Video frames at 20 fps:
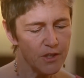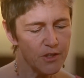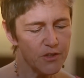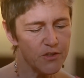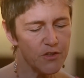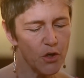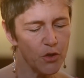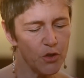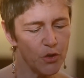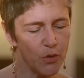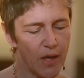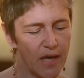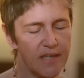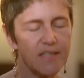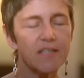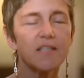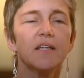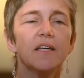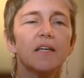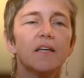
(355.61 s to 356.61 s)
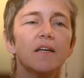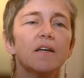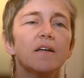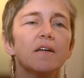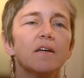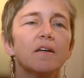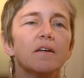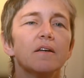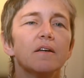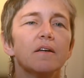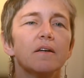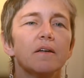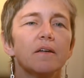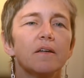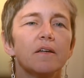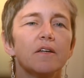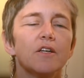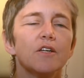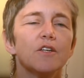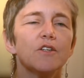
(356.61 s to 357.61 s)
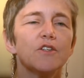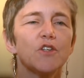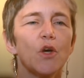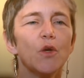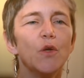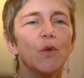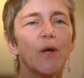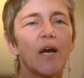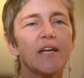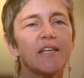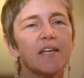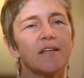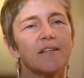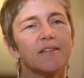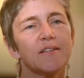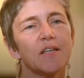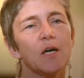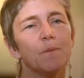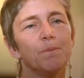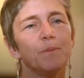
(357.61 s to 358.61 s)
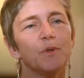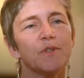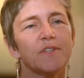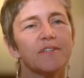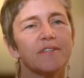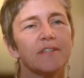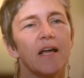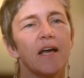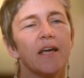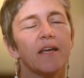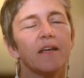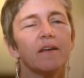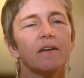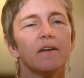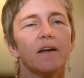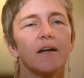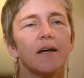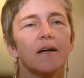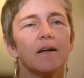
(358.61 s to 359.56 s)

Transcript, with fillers: So you get examples like